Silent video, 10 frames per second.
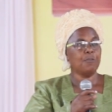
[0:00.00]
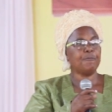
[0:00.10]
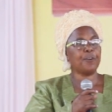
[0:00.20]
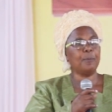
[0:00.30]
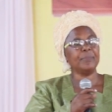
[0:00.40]

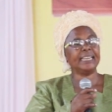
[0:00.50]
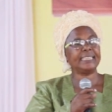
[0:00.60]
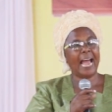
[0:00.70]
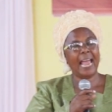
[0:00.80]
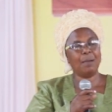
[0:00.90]
From the
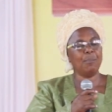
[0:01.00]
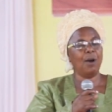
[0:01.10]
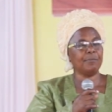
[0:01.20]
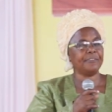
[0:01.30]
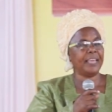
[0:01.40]
time
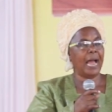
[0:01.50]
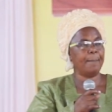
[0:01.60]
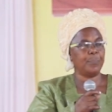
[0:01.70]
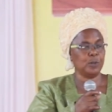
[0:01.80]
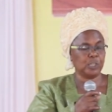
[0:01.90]
of the
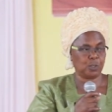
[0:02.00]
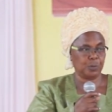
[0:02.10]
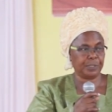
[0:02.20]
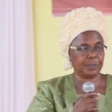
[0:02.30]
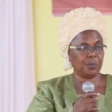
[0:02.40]

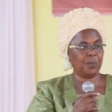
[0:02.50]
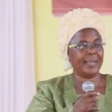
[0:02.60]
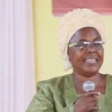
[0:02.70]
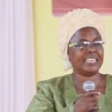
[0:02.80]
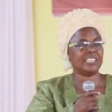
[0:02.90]
apostles,
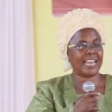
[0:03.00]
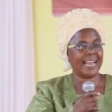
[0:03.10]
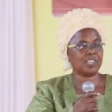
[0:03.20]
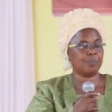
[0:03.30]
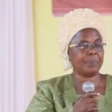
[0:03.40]
when the
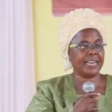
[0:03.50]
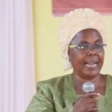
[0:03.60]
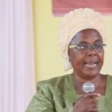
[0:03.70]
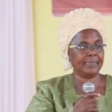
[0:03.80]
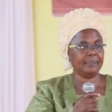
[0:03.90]
church
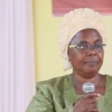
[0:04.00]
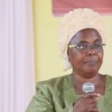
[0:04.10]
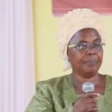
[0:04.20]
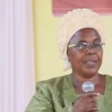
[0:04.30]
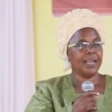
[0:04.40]
began,
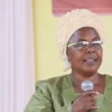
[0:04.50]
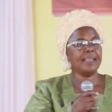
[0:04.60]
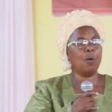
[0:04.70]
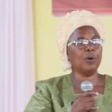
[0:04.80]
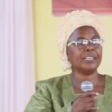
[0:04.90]

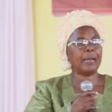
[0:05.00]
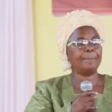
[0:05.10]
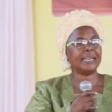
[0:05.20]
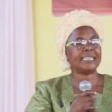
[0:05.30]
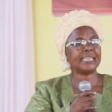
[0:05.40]
there was a
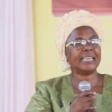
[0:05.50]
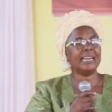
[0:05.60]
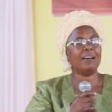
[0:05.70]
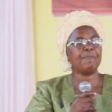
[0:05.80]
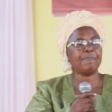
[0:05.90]

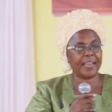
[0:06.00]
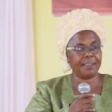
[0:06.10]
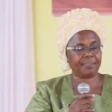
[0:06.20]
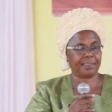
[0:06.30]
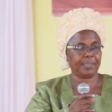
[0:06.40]
particular
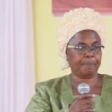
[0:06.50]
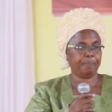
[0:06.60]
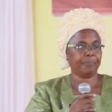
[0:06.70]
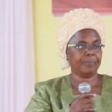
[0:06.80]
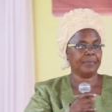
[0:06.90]
faith
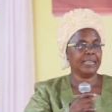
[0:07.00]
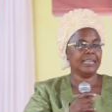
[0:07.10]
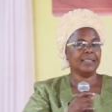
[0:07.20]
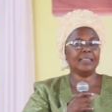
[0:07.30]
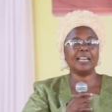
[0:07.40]

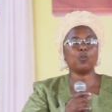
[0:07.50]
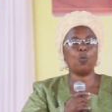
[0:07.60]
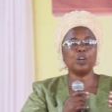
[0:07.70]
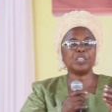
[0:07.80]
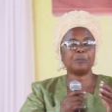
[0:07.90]
that
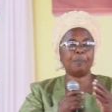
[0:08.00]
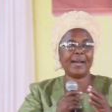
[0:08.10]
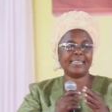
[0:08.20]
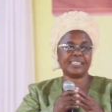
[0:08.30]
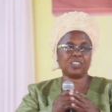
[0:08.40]
was
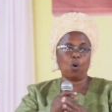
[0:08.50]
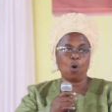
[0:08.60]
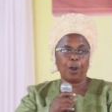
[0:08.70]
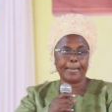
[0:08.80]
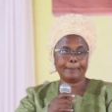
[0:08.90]
passed
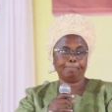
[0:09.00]
on.